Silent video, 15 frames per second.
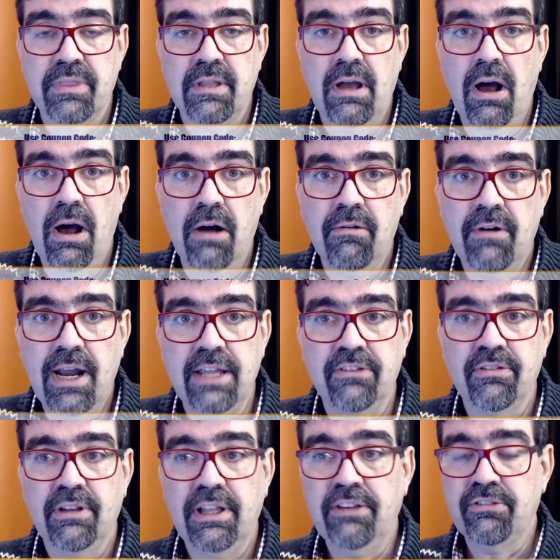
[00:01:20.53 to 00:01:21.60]
All right,
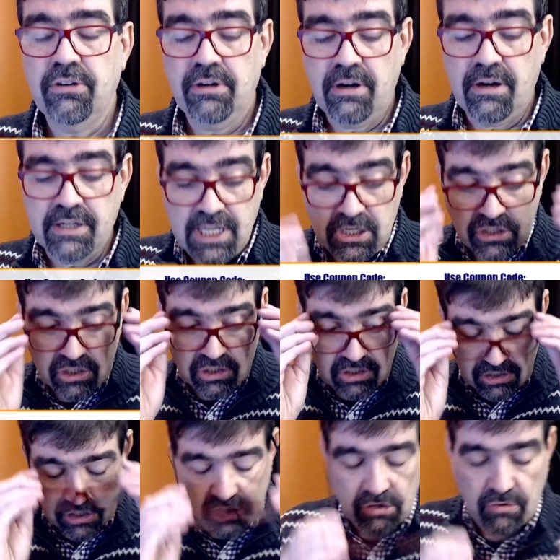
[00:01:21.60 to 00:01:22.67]
so let's turn our attention to
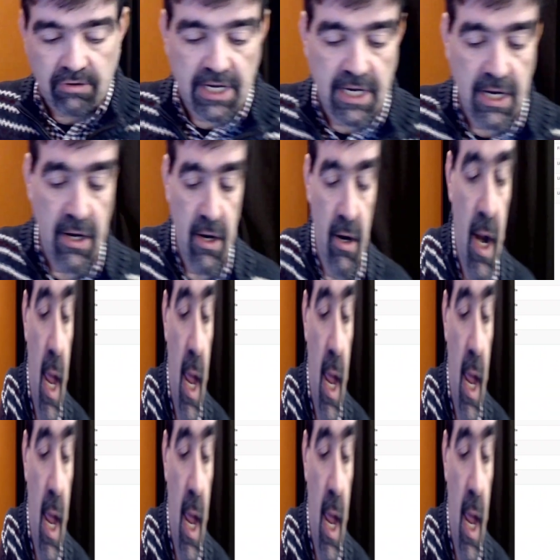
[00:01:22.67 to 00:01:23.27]
the screen here,